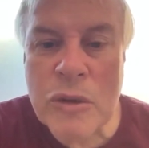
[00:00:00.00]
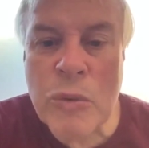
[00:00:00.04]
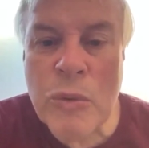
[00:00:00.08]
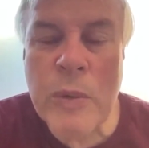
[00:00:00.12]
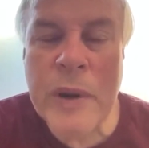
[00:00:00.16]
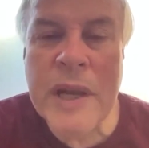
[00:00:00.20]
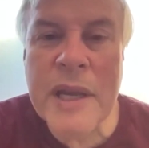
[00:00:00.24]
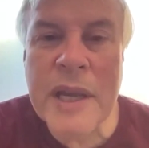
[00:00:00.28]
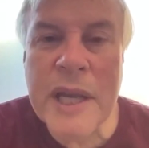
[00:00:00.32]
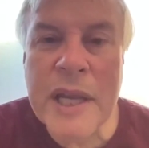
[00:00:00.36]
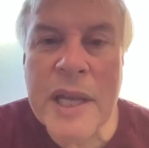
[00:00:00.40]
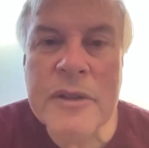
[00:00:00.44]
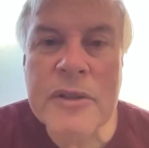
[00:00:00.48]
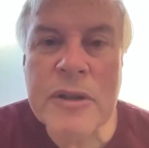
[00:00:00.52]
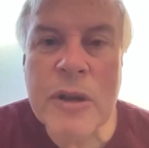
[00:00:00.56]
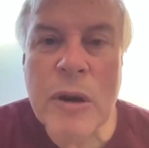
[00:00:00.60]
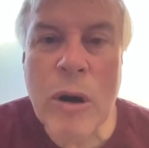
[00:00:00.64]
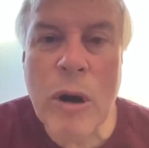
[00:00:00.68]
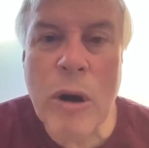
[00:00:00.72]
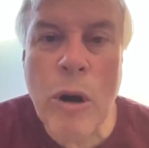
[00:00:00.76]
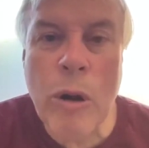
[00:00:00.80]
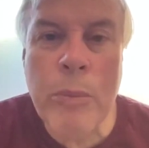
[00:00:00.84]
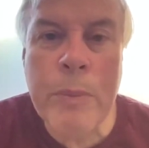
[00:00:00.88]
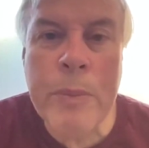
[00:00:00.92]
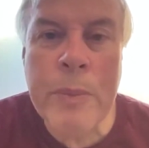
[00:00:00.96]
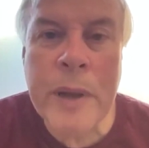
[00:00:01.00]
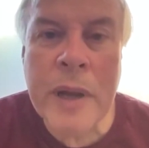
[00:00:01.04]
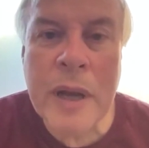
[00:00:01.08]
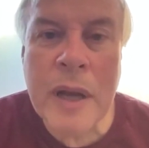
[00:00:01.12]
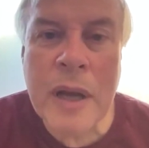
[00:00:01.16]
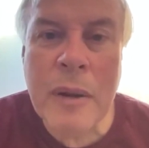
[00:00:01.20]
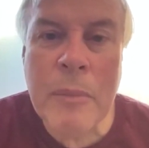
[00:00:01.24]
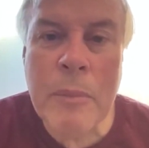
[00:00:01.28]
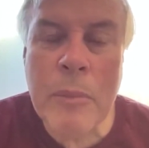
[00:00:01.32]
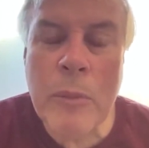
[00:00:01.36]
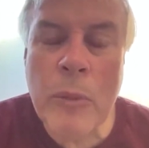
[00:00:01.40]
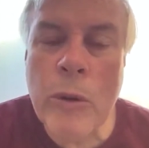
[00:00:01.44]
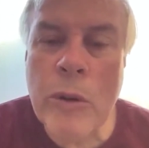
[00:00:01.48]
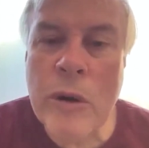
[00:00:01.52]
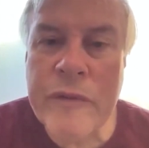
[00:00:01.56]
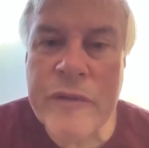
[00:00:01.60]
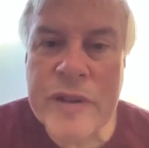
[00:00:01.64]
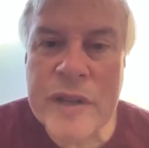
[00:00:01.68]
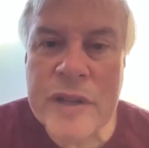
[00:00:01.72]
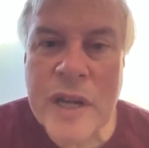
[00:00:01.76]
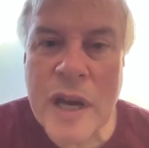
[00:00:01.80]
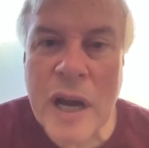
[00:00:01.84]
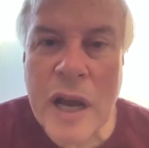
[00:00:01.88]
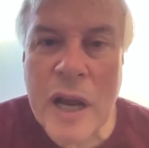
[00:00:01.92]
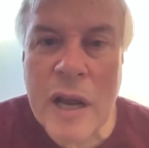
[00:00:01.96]
We need to open up more of a
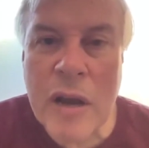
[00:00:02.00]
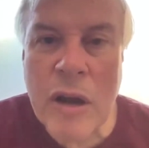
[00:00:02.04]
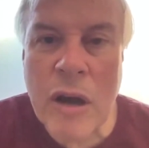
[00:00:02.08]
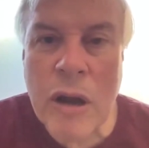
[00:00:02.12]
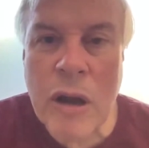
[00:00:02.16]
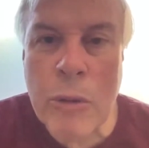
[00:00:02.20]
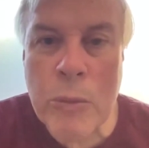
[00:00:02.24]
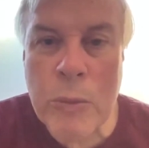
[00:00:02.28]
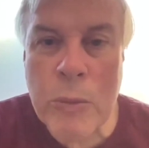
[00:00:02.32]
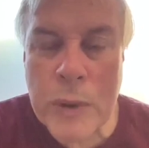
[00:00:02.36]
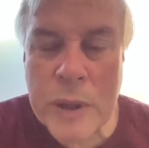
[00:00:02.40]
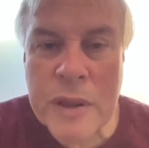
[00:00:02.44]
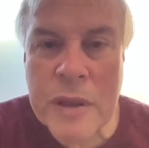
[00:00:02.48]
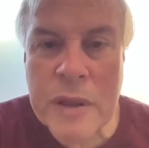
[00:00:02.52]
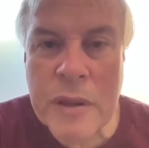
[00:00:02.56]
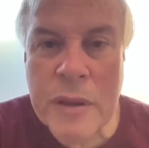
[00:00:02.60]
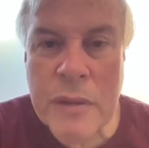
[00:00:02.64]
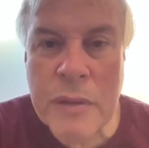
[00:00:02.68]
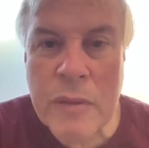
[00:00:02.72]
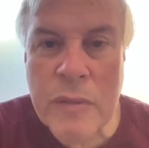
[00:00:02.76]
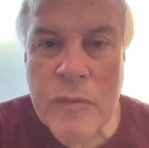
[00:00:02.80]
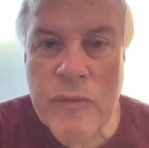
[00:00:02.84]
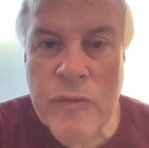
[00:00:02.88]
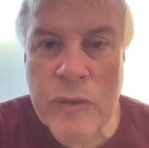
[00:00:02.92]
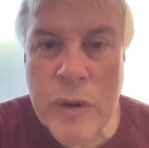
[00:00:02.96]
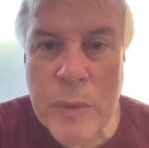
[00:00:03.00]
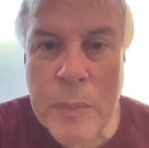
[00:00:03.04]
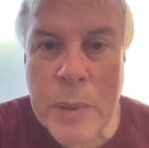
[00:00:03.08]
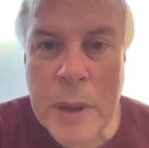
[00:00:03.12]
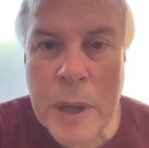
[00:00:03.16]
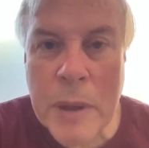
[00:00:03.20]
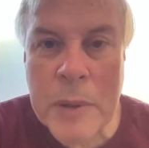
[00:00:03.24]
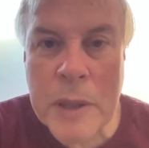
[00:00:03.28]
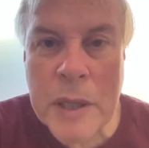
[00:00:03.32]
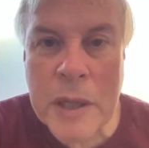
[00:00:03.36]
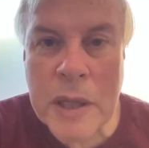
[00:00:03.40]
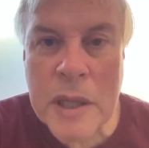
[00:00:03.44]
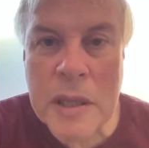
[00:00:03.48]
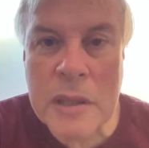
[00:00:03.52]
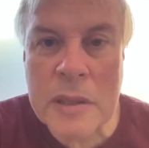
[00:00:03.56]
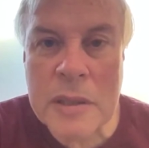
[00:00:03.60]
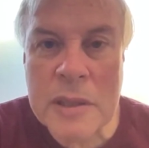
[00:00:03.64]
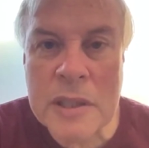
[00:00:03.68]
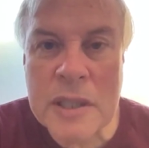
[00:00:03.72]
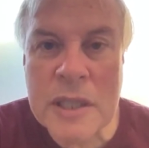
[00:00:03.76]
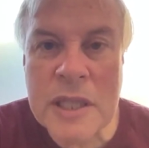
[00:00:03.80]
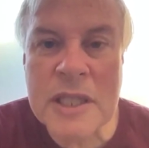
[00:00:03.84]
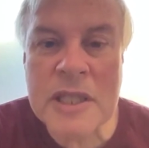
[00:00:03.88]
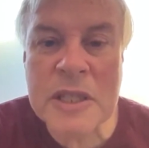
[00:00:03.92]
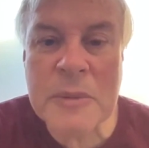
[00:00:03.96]
dialogue with
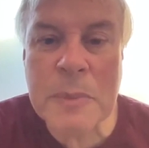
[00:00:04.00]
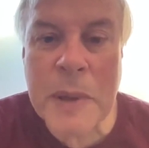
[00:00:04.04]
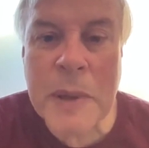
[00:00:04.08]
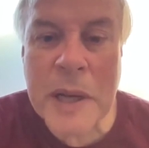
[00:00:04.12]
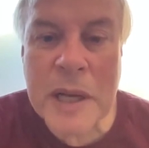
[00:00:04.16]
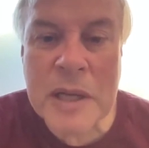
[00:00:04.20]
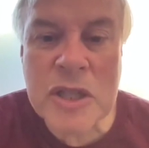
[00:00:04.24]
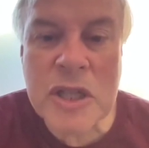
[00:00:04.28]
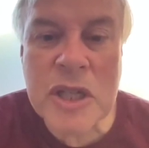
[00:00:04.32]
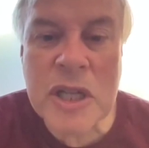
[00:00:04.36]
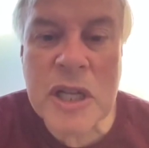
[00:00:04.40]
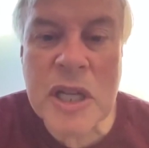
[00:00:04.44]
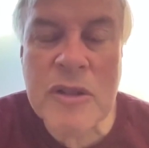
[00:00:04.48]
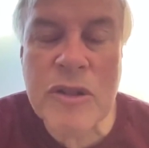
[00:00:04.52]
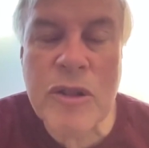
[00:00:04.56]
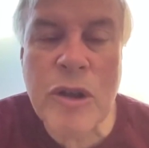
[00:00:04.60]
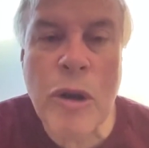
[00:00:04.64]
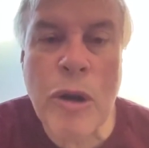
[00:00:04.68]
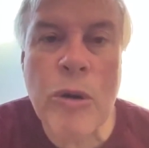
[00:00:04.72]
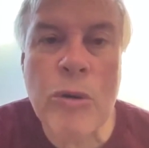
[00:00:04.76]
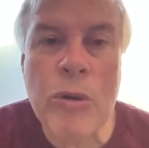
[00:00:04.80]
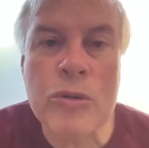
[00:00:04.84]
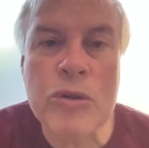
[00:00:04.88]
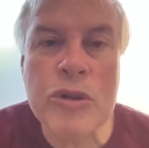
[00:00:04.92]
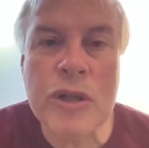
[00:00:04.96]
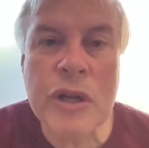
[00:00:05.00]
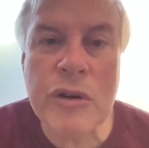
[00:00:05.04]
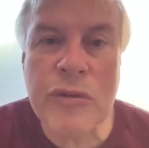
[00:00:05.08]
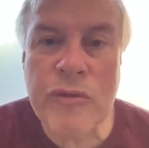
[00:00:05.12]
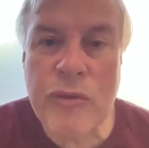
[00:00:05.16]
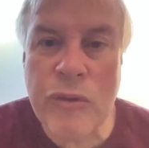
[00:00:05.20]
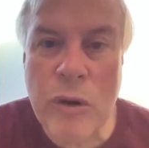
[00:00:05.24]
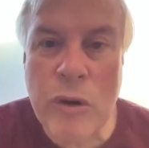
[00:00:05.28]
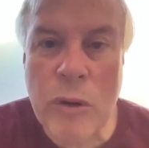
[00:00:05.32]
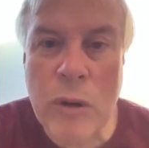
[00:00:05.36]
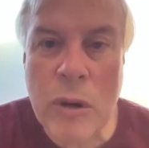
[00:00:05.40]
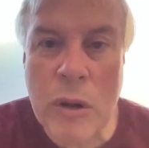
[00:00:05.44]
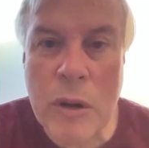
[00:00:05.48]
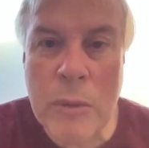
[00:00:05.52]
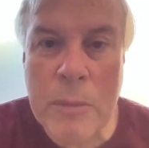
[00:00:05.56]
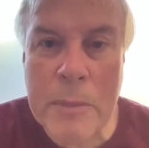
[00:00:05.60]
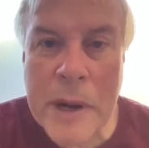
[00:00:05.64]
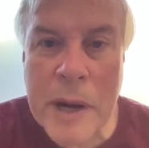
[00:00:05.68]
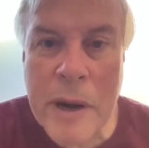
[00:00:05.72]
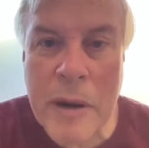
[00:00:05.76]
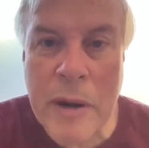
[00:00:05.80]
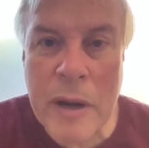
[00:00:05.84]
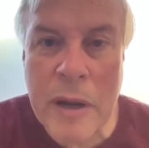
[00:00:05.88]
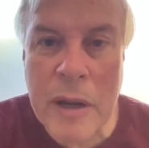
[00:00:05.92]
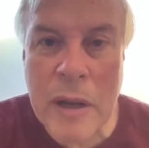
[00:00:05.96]
Republicans, especially those in rural
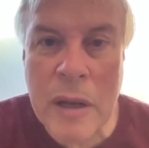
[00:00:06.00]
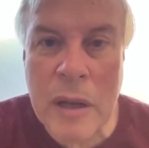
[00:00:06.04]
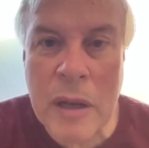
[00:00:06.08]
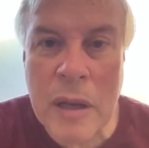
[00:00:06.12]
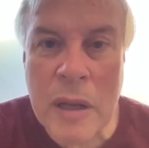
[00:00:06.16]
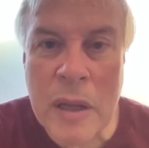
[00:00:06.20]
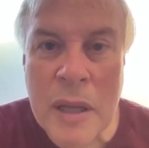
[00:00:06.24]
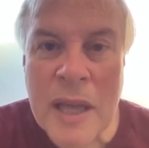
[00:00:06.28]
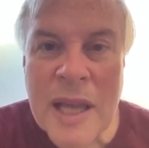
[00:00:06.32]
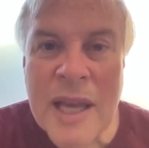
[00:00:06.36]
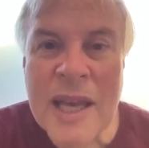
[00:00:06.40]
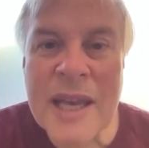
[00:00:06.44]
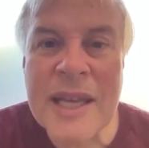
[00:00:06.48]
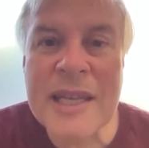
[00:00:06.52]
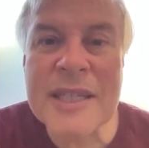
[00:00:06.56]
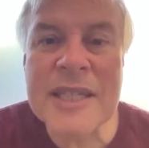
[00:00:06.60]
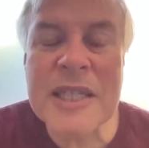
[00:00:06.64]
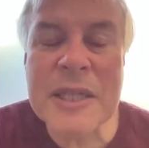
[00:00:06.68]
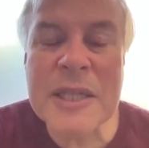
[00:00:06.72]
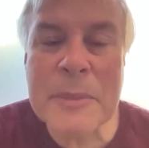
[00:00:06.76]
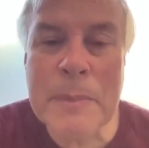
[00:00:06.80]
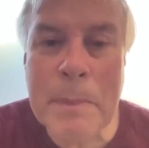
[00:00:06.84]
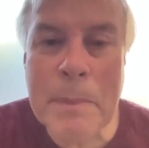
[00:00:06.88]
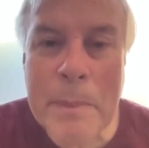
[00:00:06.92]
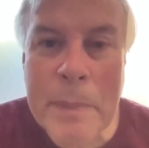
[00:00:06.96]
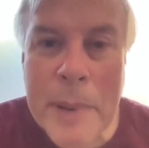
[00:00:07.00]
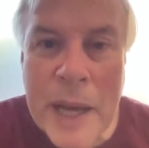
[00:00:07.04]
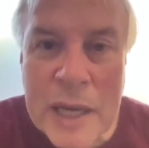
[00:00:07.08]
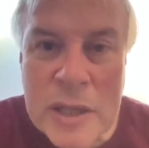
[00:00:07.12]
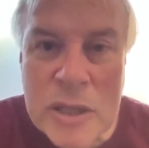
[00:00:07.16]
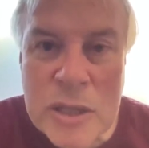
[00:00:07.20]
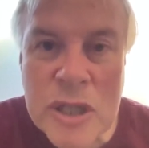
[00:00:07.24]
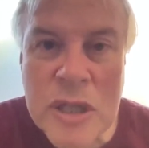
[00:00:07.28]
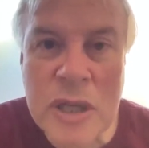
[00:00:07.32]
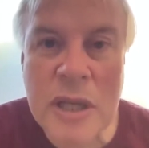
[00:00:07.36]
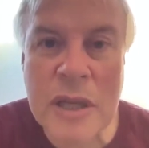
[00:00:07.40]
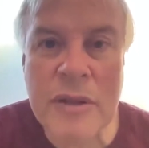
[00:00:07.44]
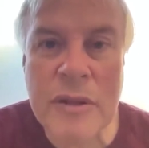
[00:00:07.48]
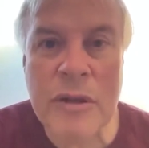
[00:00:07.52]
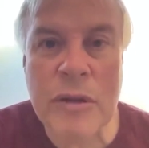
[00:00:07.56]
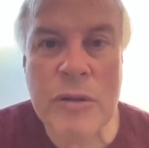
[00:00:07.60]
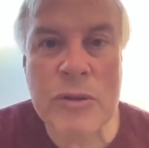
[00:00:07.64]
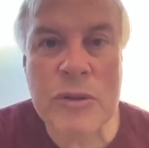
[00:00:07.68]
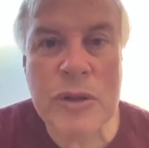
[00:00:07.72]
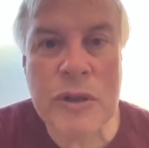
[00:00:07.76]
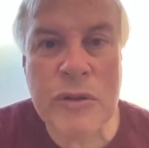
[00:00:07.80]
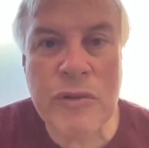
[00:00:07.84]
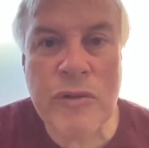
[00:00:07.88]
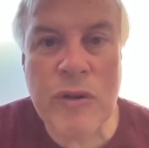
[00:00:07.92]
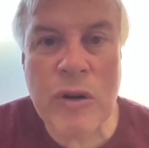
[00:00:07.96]
America, especially
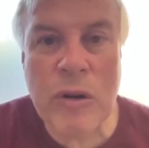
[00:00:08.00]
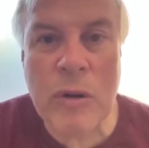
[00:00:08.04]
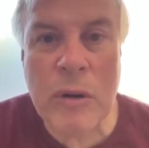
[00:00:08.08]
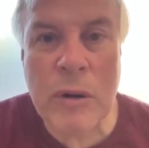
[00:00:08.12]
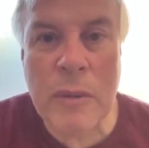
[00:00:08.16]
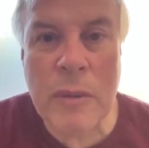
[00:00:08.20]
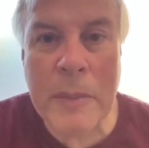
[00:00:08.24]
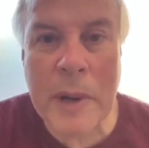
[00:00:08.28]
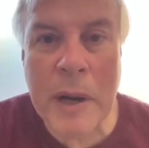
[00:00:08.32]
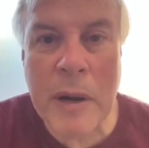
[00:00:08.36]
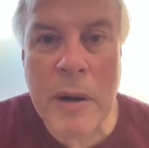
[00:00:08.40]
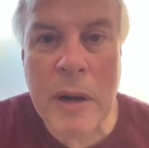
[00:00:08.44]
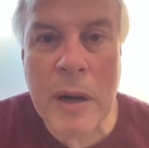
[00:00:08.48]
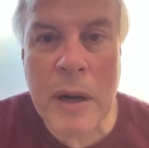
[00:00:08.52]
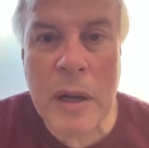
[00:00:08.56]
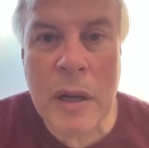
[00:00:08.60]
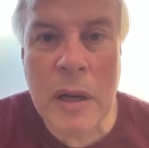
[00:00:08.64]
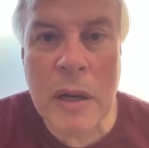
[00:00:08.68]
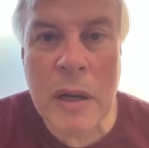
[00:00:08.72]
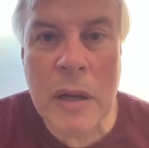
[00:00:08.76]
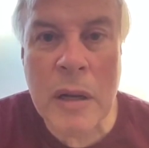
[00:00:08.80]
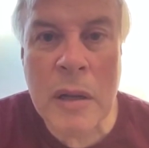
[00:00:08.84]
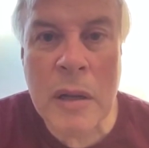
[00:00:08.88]
those in rural America.